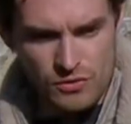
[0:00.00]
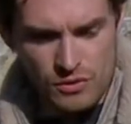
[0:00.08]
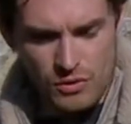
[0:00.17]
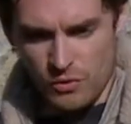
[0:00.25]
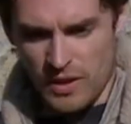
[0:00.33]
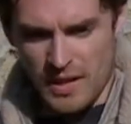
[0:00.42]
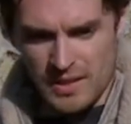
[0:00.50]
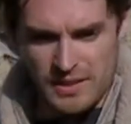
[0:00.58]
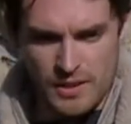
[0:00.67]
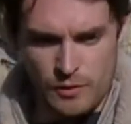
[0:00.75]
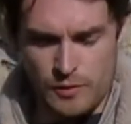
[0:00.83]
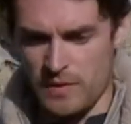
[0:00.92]
only I
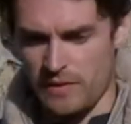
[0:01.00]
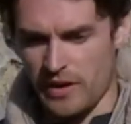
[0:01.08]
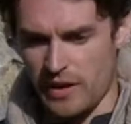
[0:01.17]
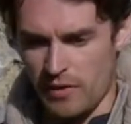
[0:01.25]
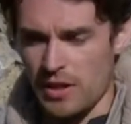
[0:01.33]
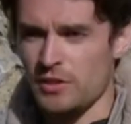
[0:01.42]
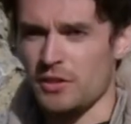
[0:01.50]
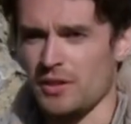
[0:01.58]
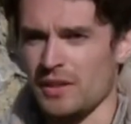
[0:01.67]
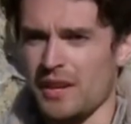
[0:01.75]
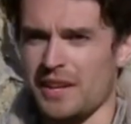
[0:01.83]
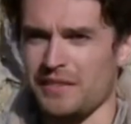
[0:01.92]
steal from the very rich
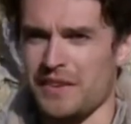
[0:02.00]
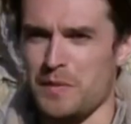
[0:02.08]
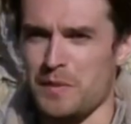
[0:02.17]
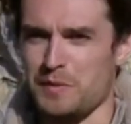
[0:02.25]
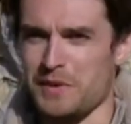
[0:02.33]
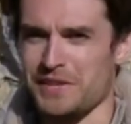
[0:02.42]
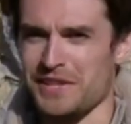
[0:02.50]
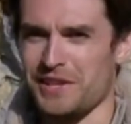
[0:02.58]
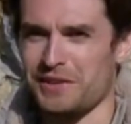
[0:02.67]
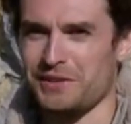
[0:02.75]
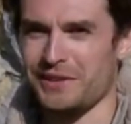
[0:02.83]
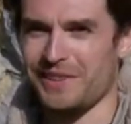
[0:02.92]
and kind of keep it for myself.